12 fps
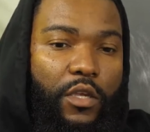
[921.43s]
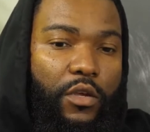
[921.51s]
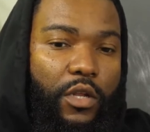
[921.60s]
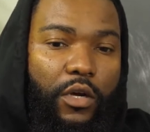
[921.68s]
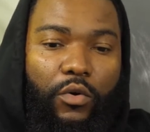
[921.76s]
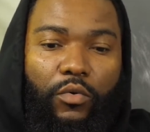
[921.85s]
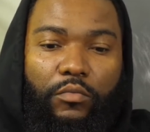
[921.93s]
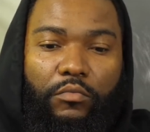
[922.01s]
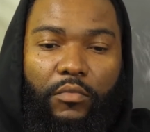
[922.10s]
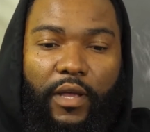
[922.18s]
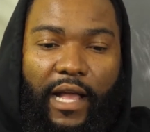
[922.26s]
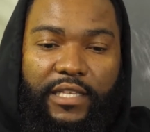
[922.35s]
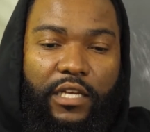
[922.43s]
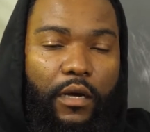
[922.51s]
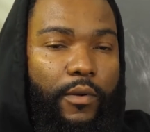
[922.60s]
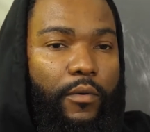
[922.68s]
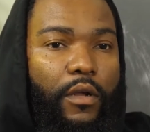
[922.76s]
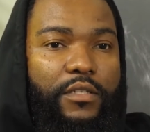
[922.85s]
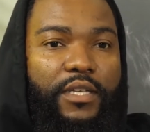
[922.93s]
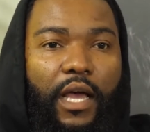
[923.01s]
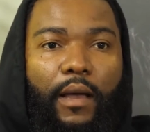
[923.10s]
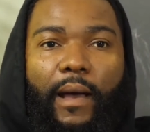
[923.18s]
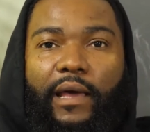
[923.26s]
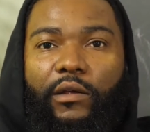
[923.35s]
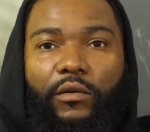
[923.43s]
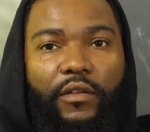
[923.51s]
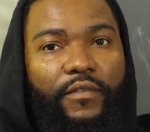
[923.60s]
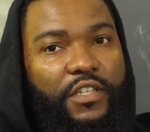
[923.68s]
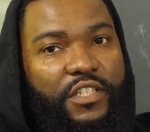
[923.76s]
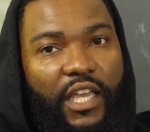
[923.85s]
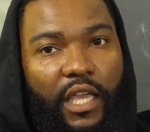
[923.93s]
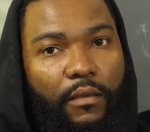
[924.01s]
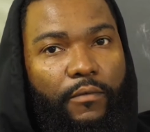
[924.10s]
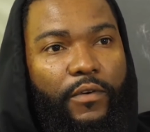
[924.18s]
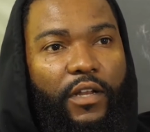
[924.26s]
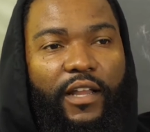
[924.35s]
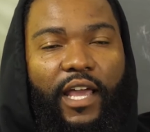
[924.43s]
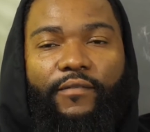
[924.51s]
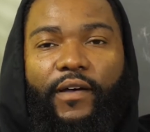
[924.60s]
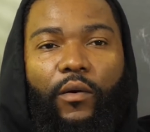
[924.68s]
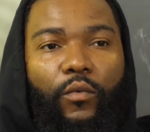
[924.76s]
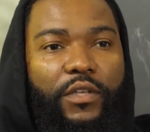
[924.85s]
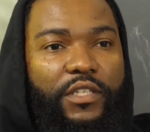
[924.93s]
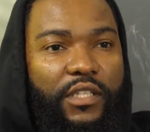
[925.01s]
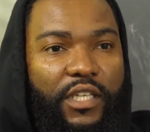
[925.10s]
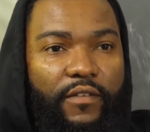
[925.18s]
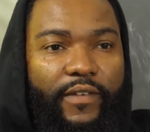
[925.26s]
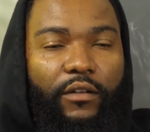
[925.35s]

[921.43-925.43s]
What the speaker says: You know, I tell people all the time, I don't live in shame for the life I once lived.